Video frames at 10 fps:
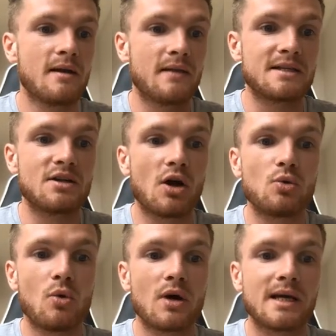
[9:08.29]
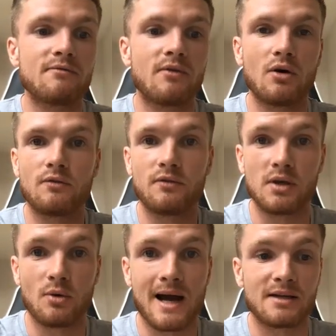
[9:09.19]
There's no work involved for
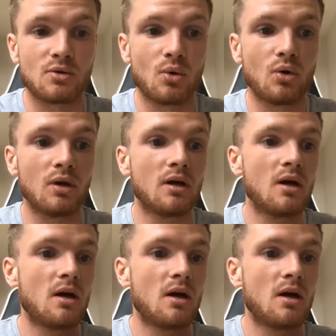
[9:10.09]
you at all.